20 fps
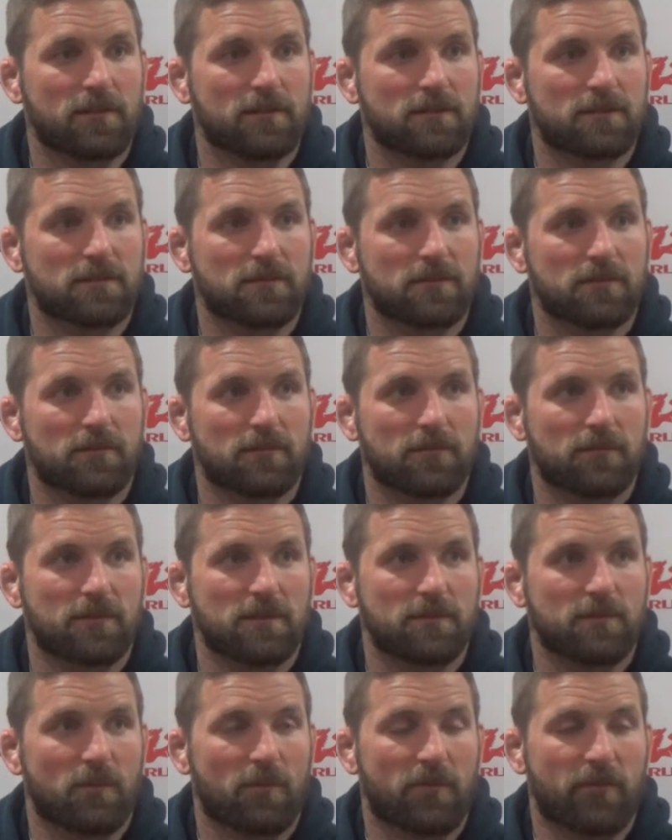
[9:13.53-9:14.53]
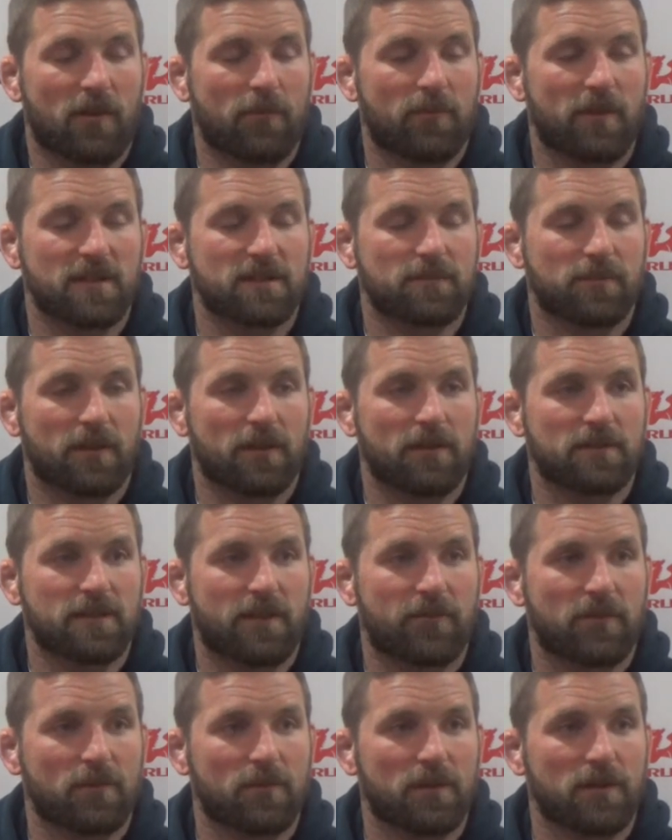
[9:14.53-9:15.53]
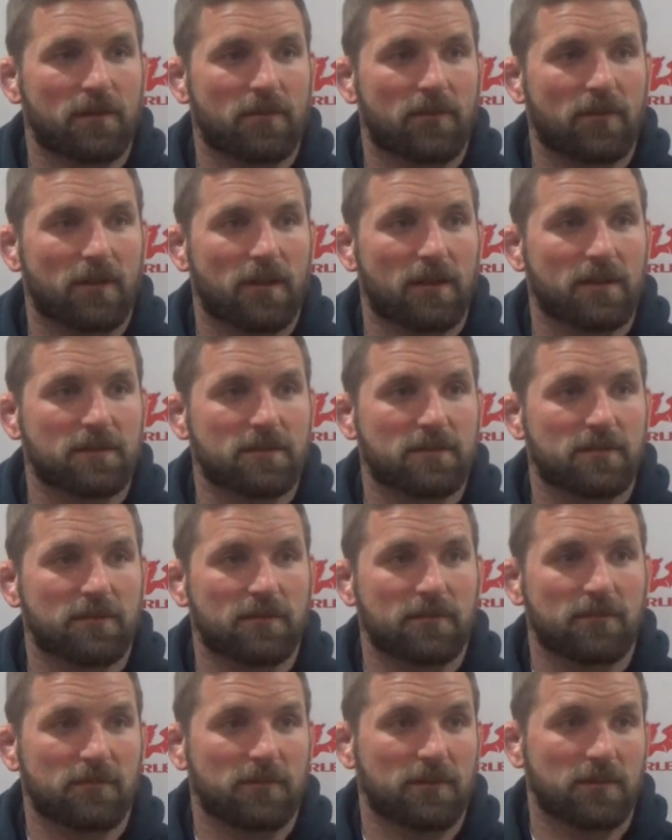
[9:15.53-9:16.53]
He's one of our best players every week for the last